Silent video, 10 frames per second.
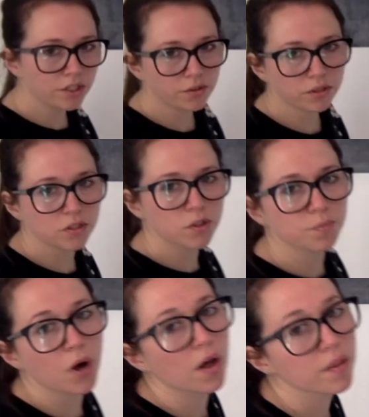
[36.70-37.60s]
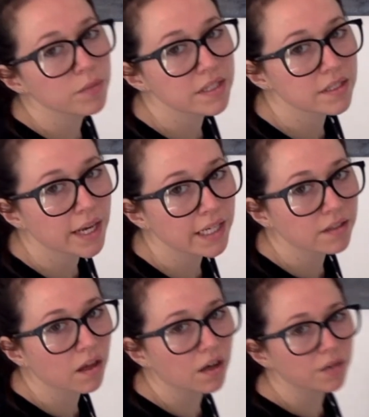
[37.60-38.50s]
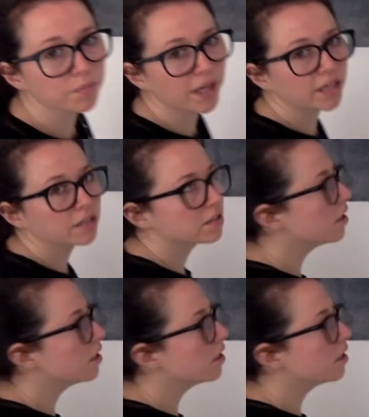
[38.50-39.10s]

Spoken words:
you can spot the mistake that I made.